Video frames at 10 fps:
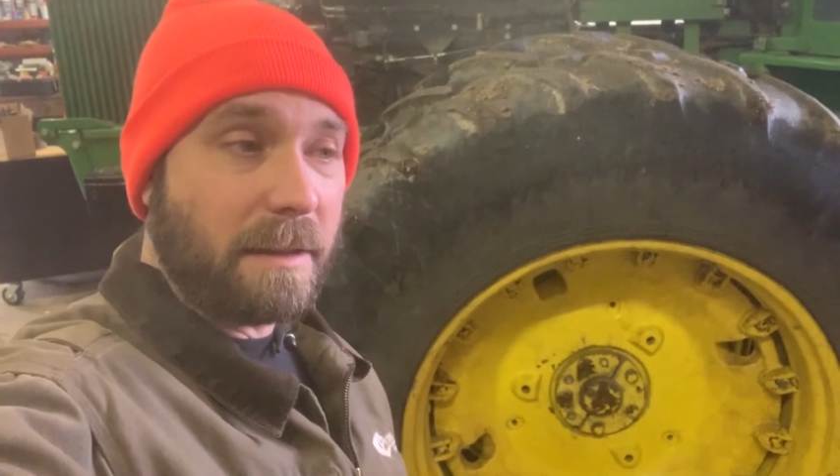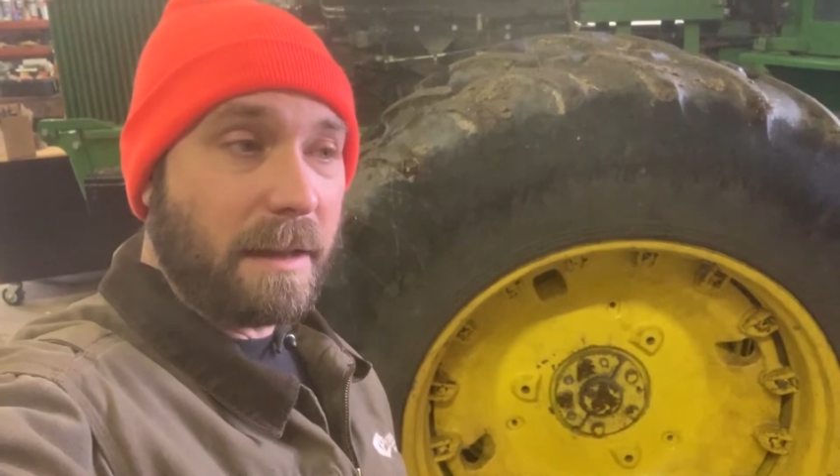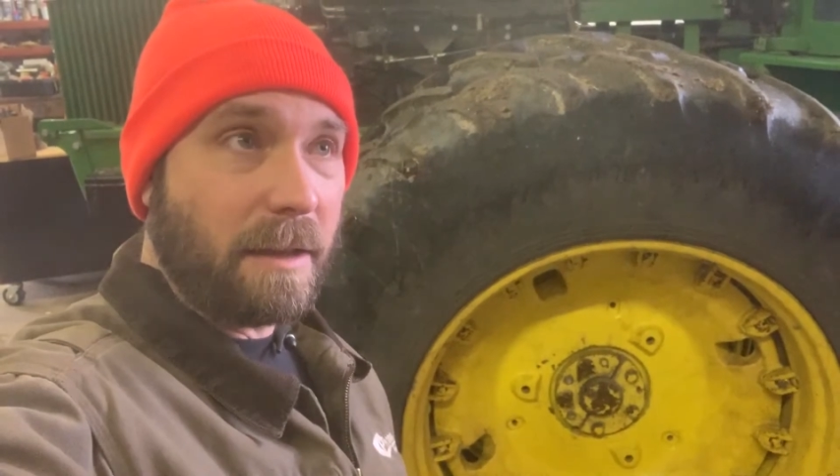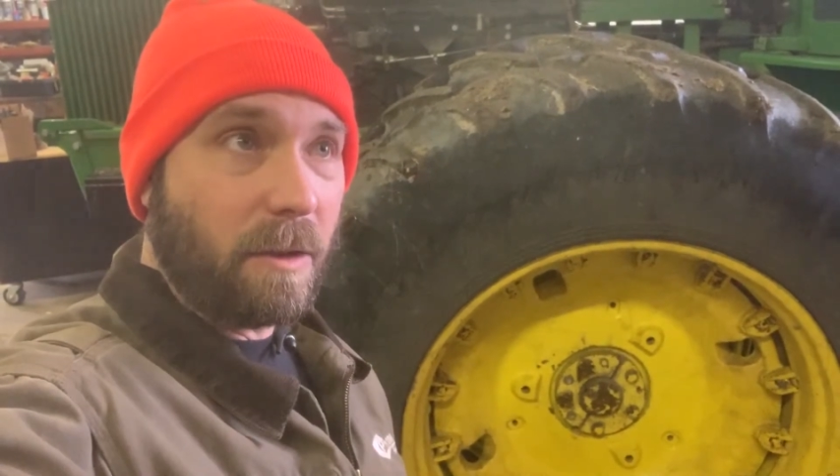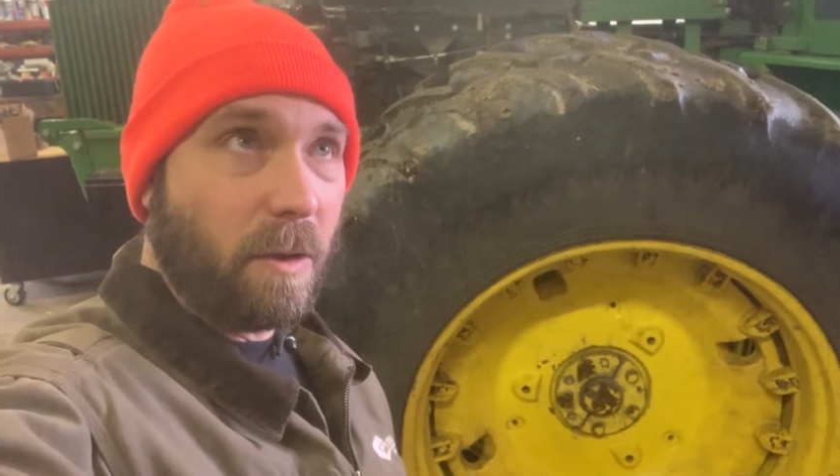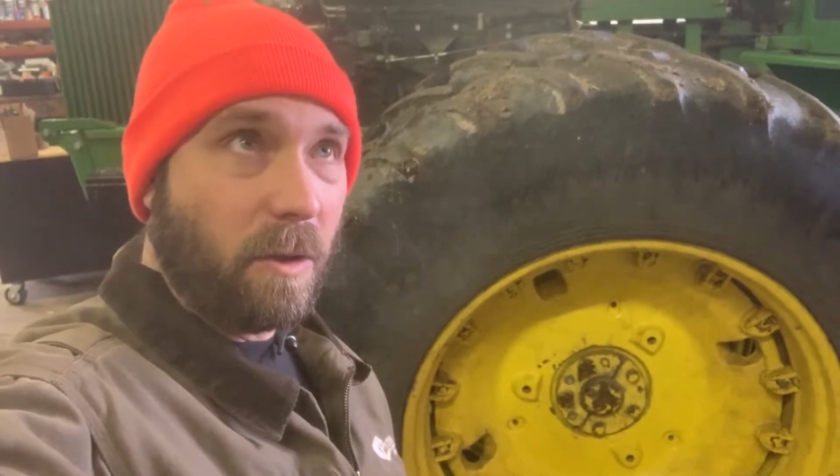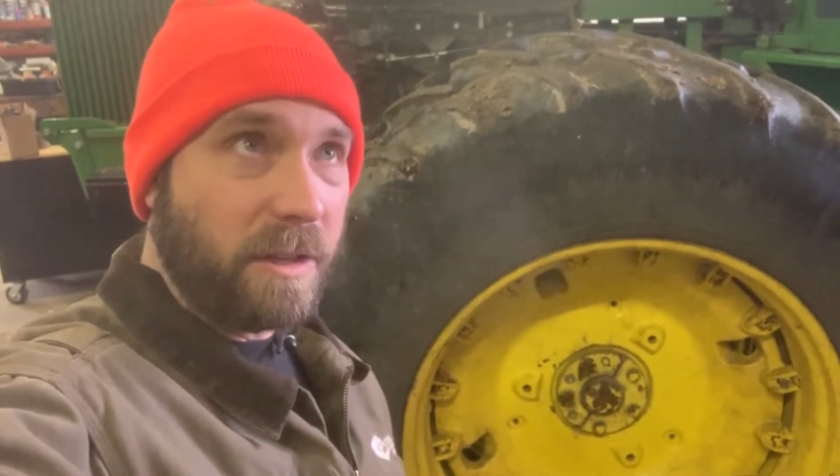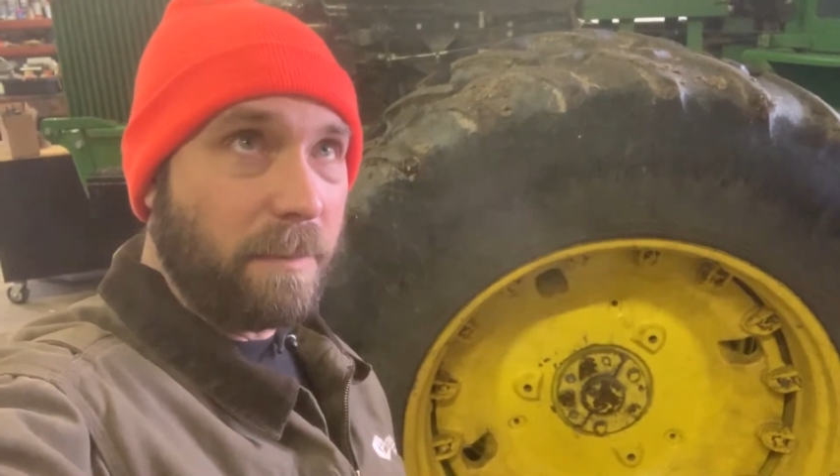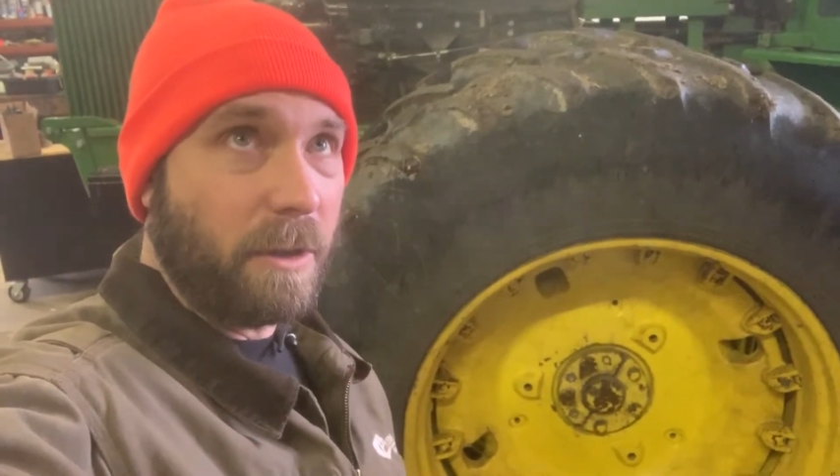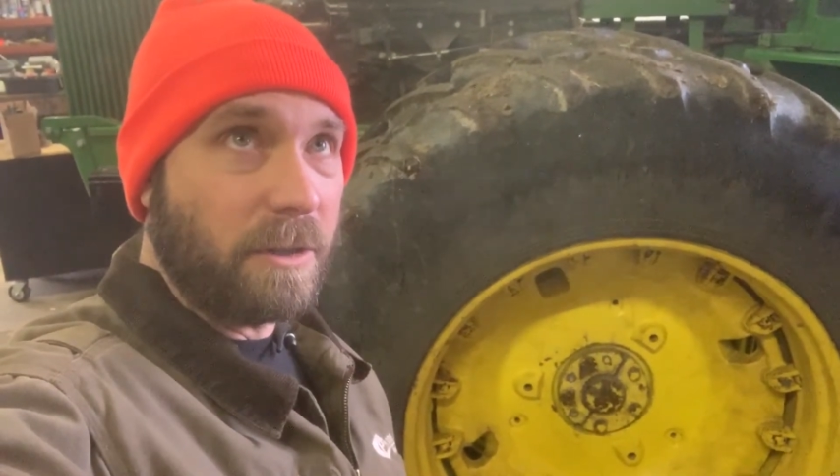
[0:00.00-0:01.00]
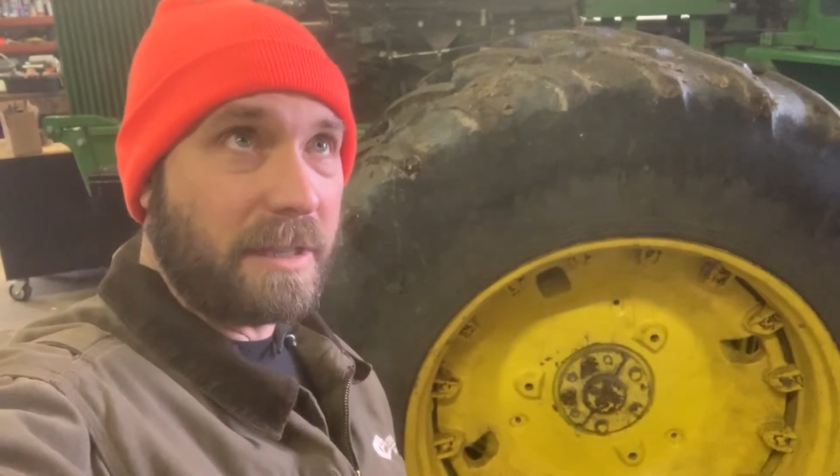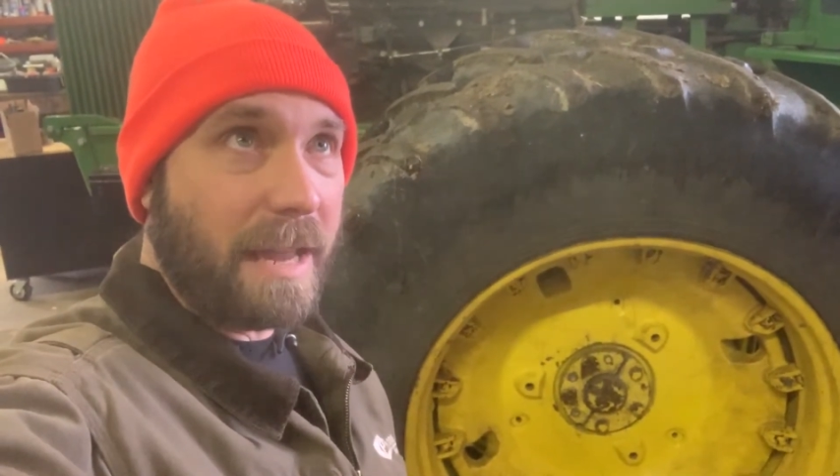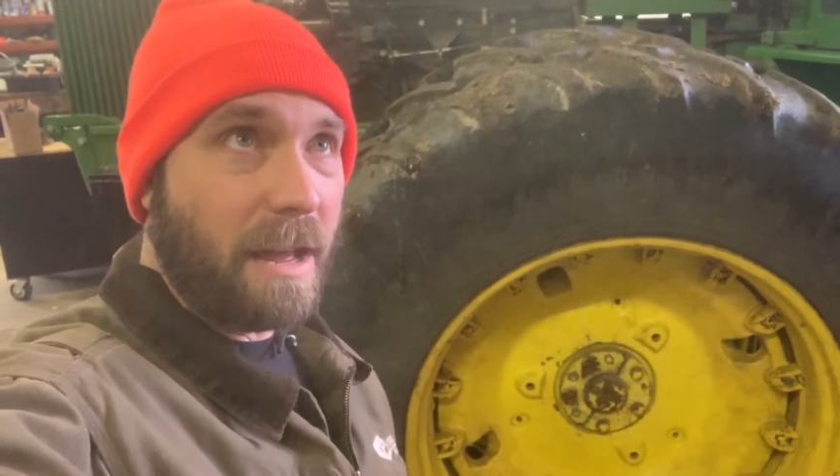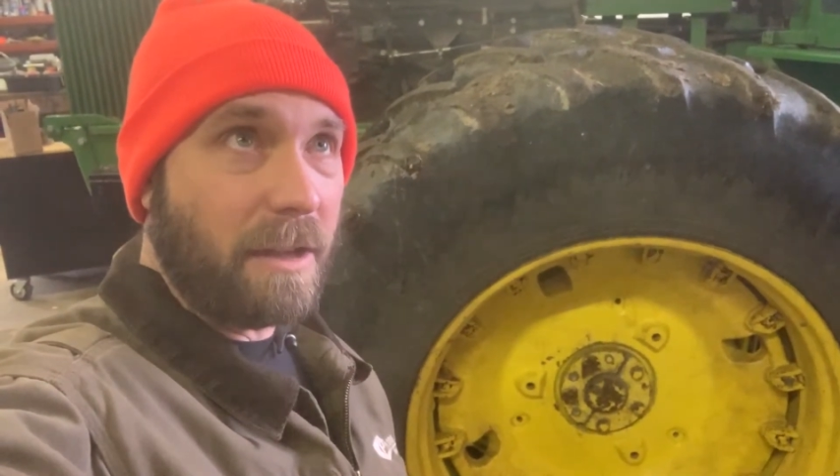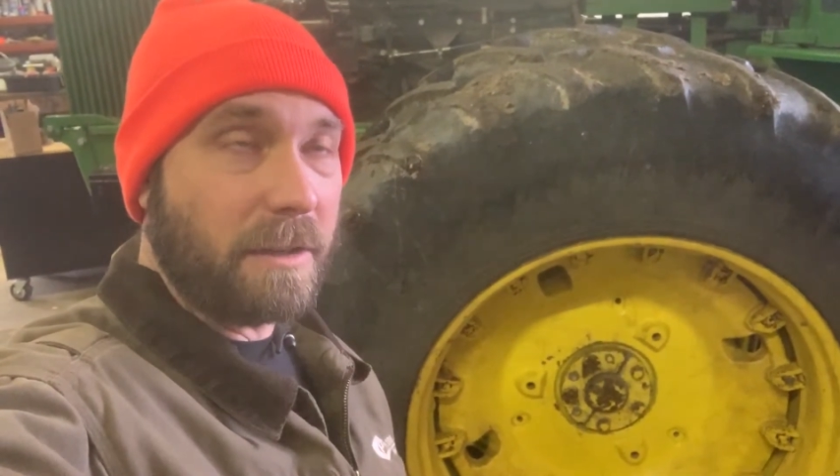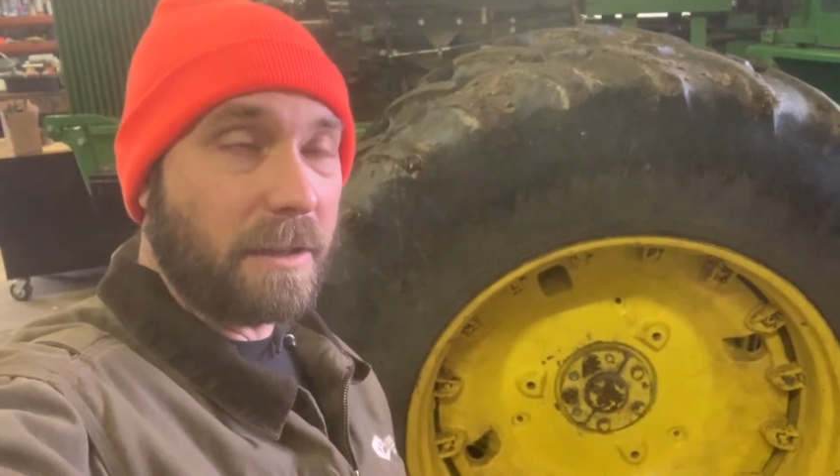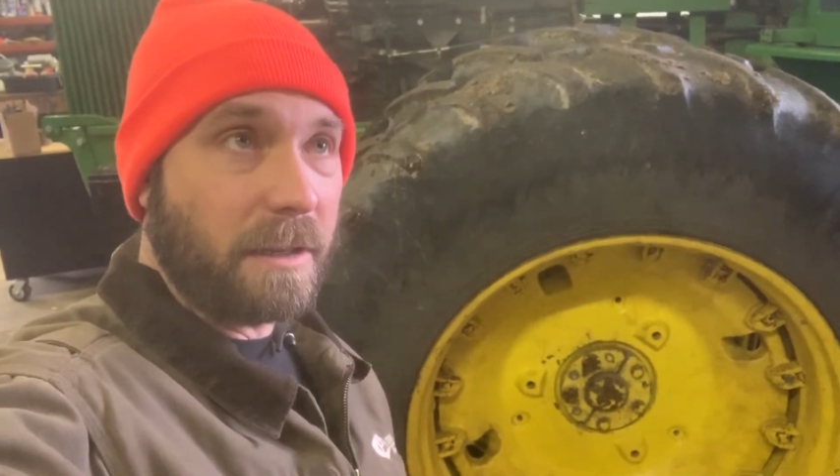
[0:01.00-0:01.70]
the holding bolts out